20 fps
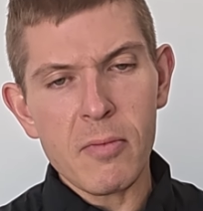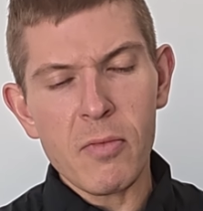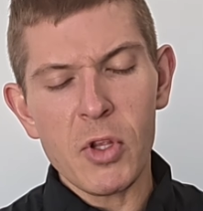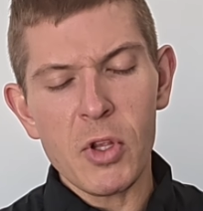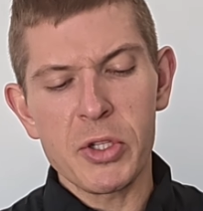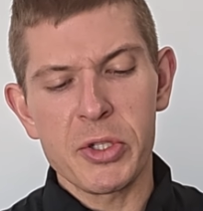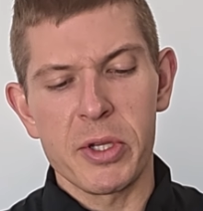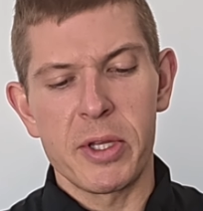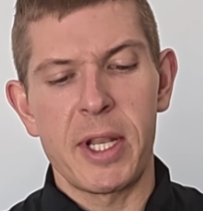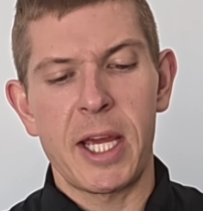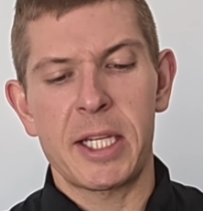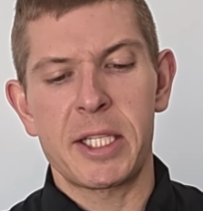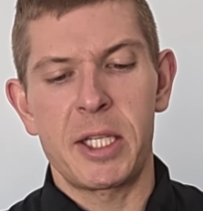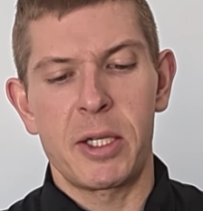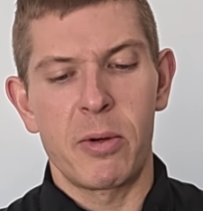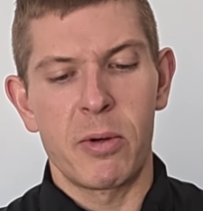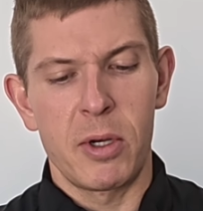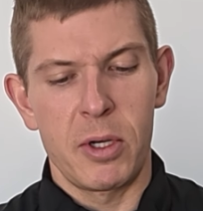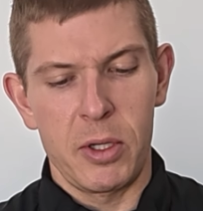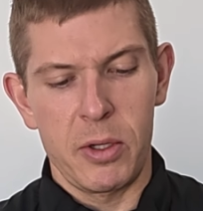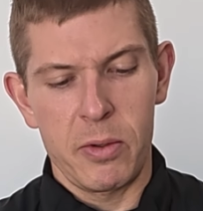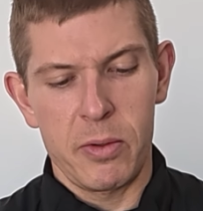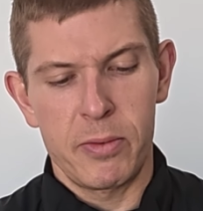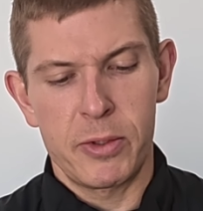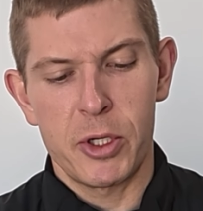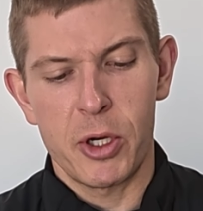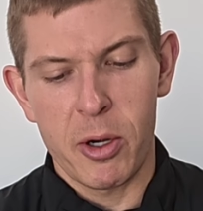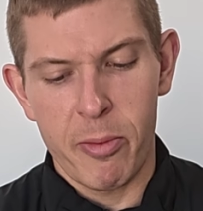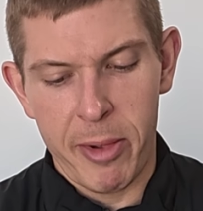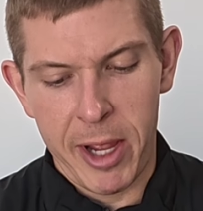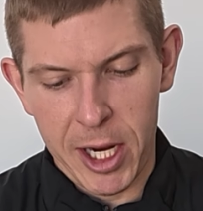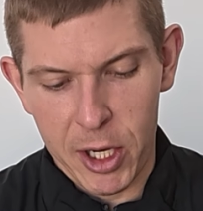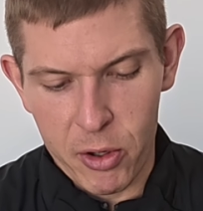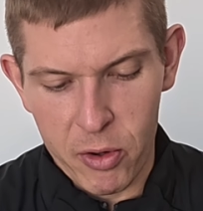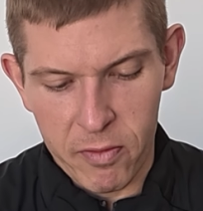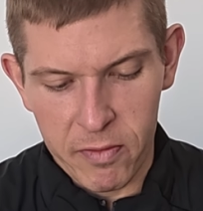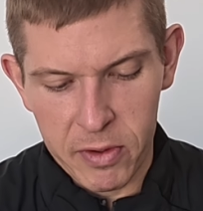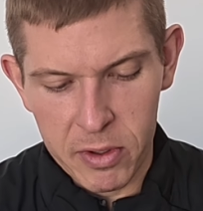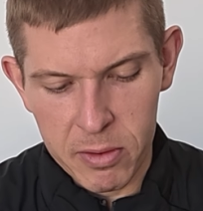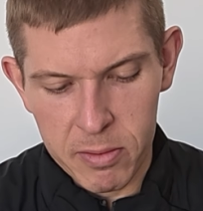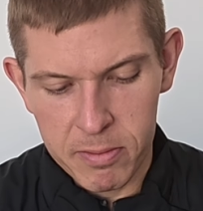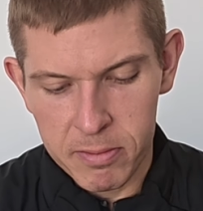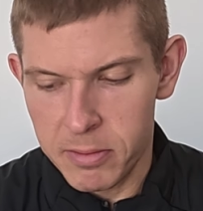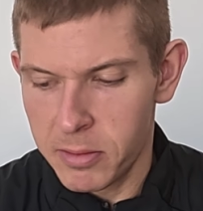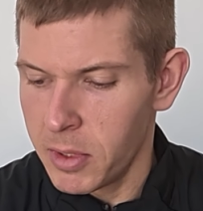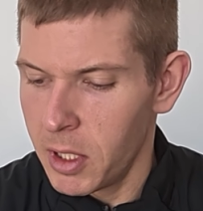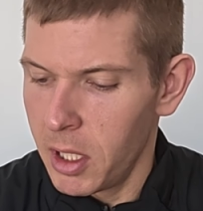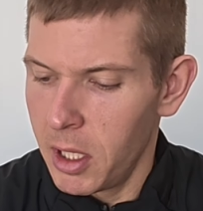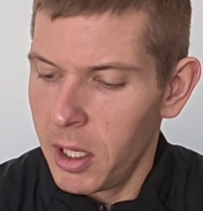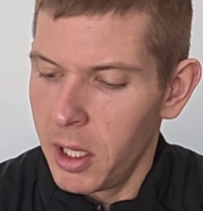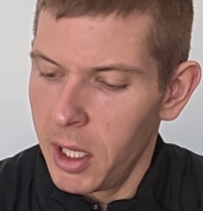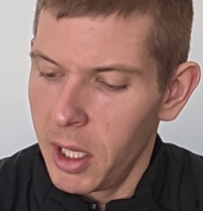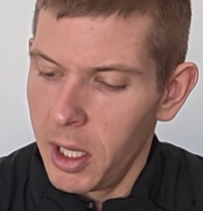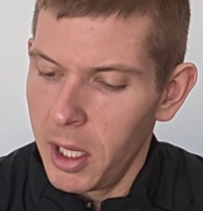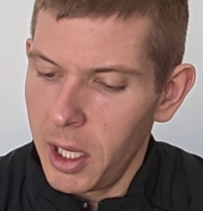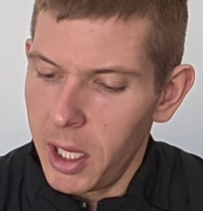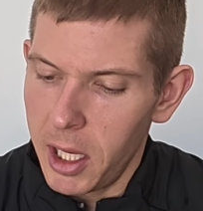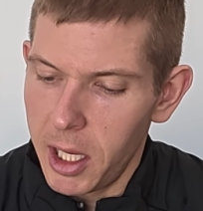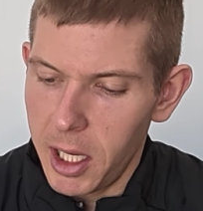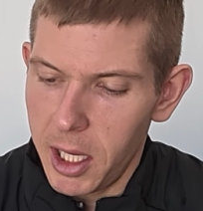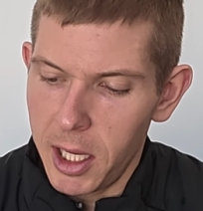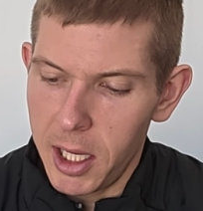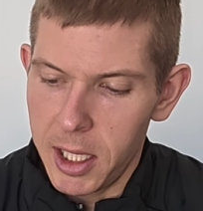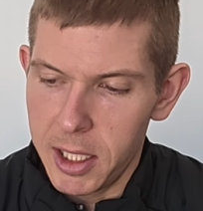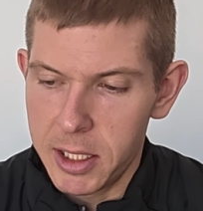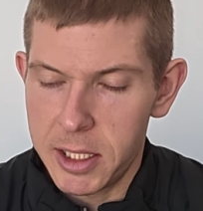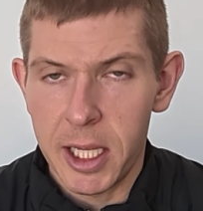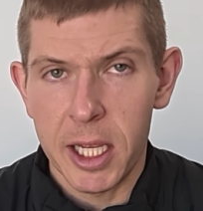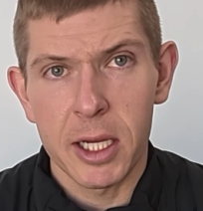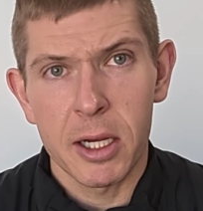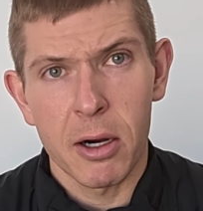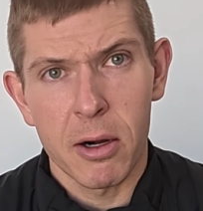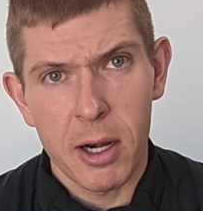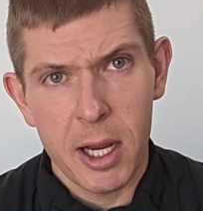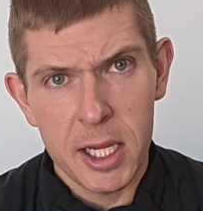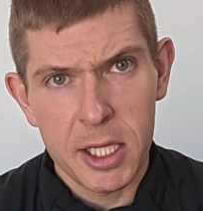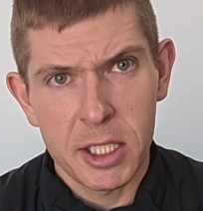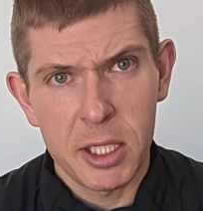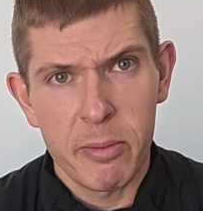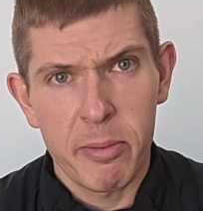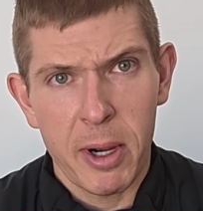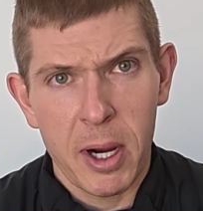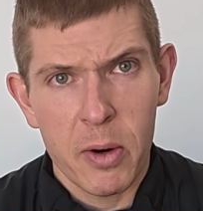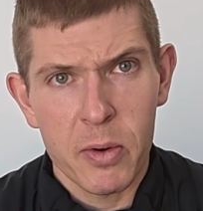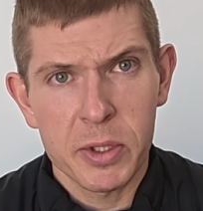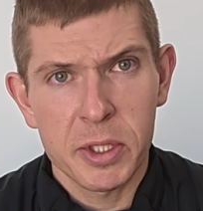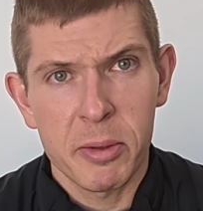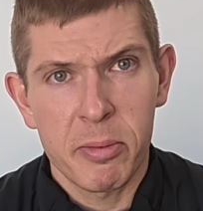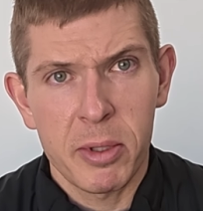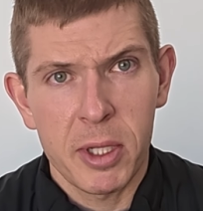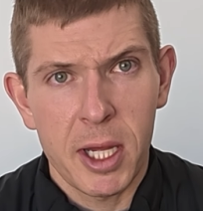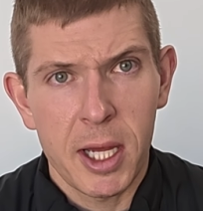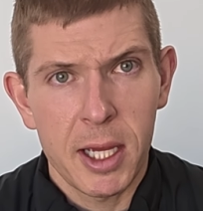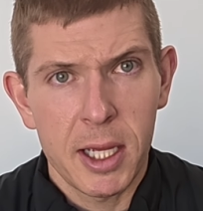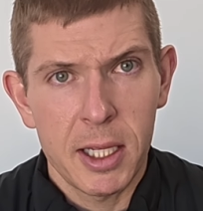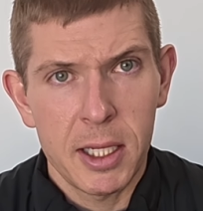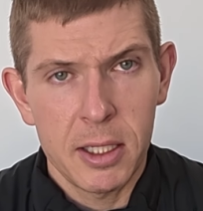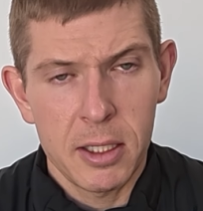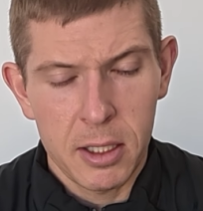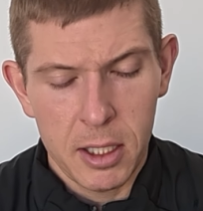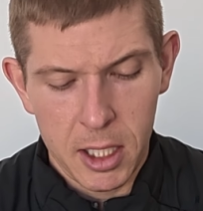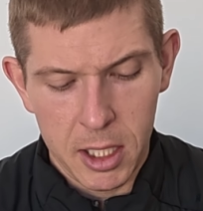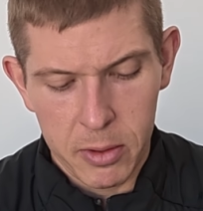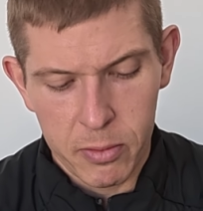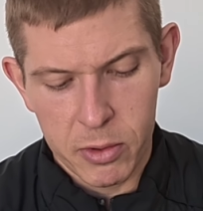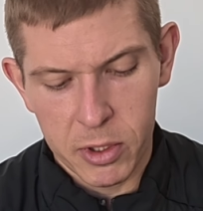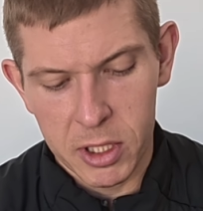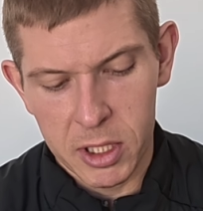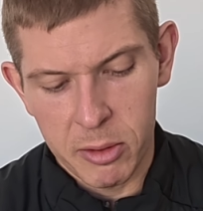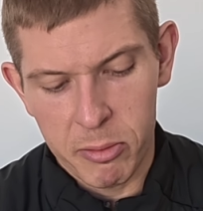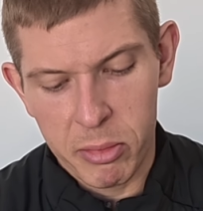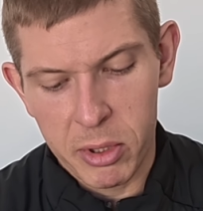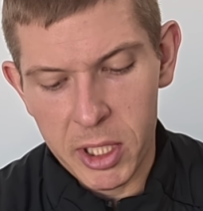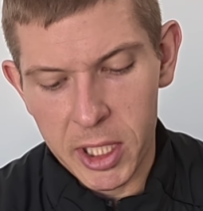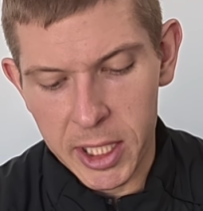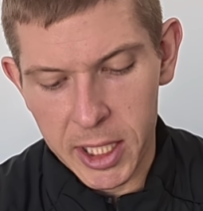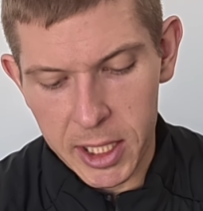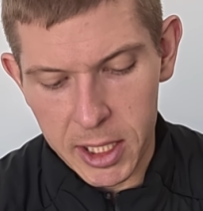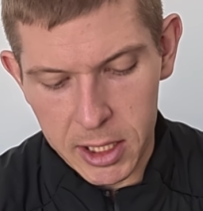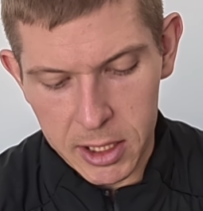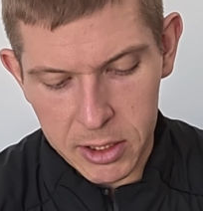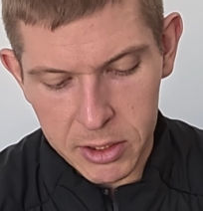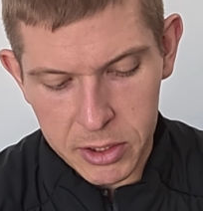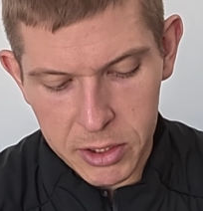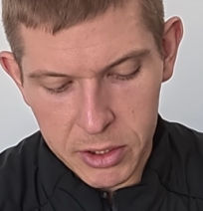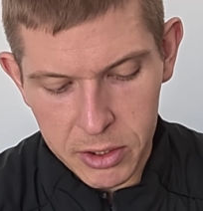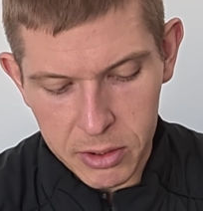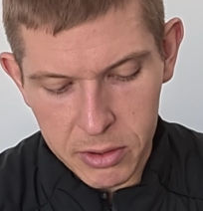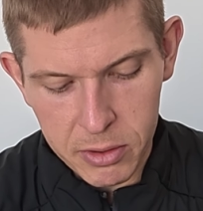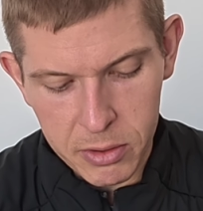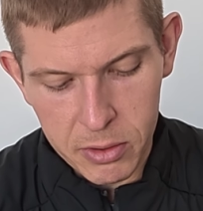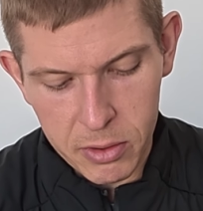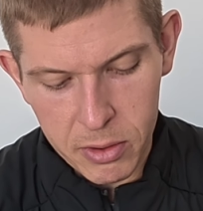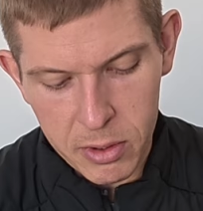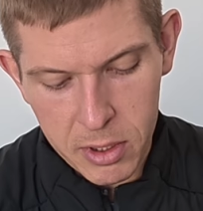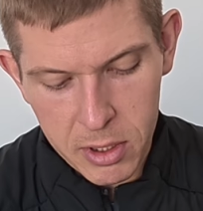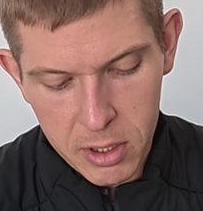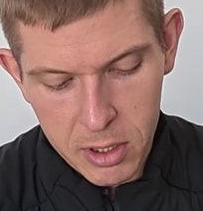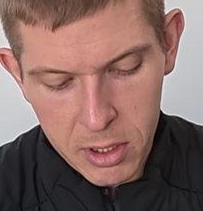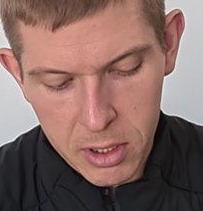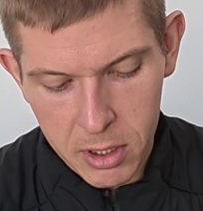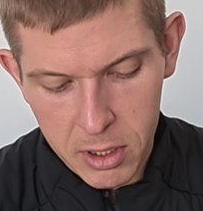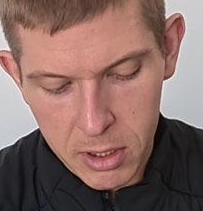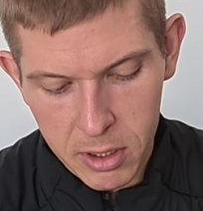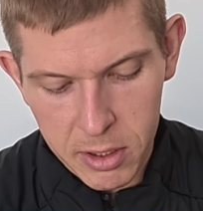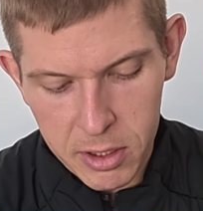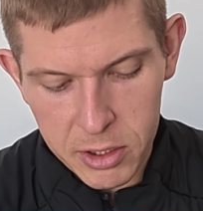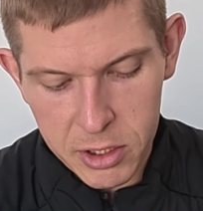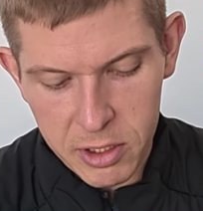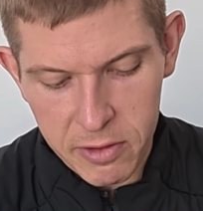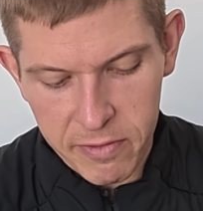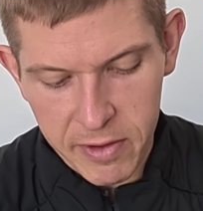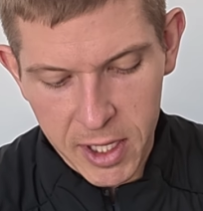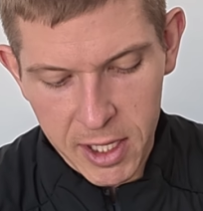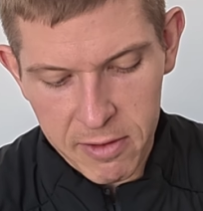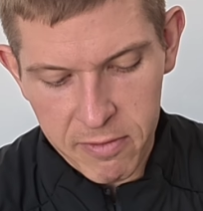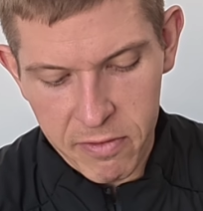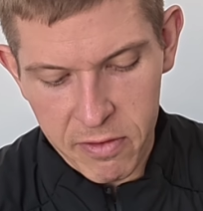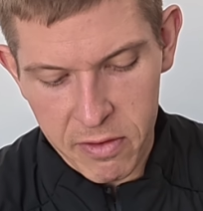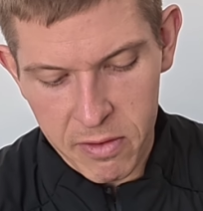So the next thing we're going to do, turn it back over and take our AC power supply, and we're going to plug it into the G5.